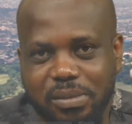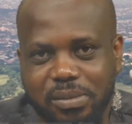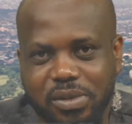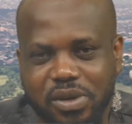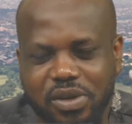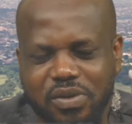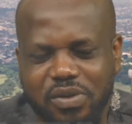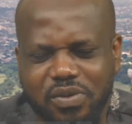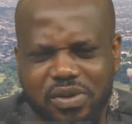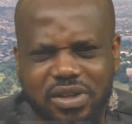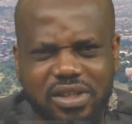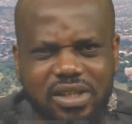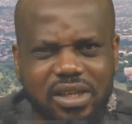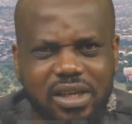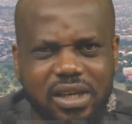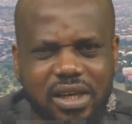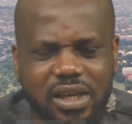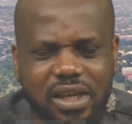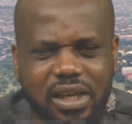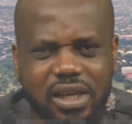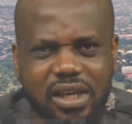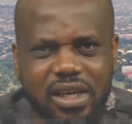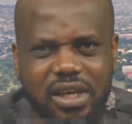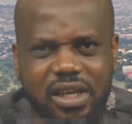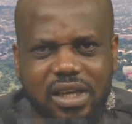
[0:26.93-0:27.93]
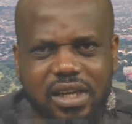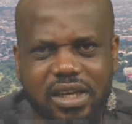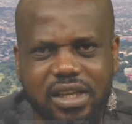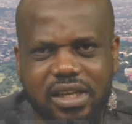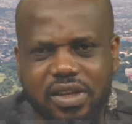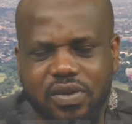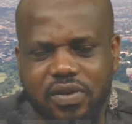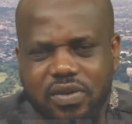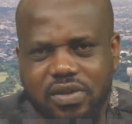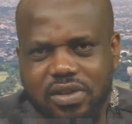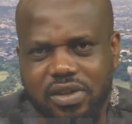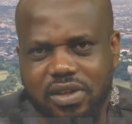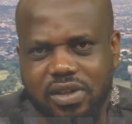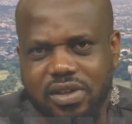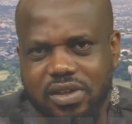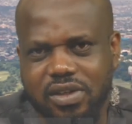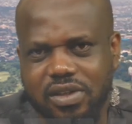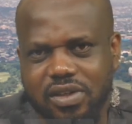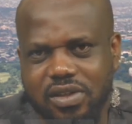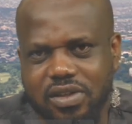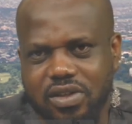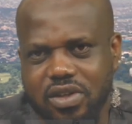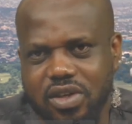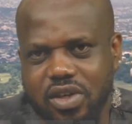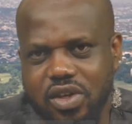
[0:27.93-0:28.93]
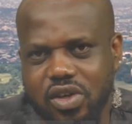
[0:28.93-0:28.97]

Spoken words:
But recently, there was this,